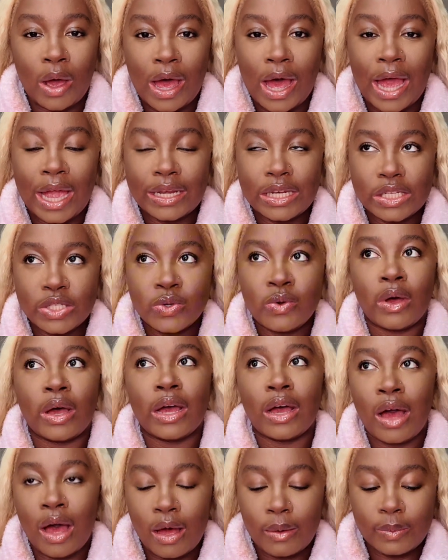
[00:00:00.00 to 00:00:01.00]
I need to
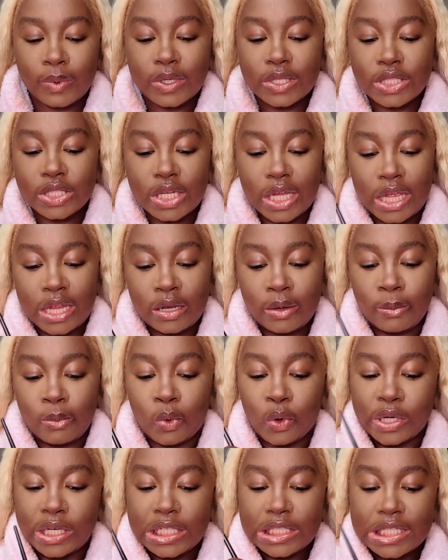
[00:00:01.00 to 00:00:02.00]
accomplish in the
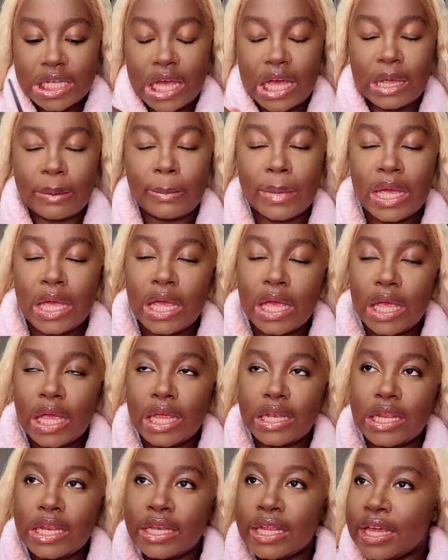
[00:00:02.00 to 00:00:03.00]
morning time,
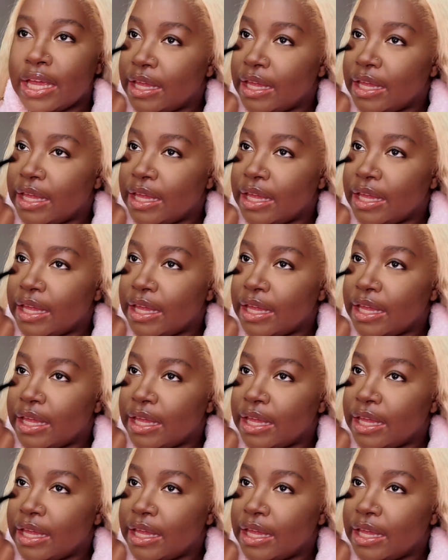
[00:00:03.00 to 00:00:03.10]
and in the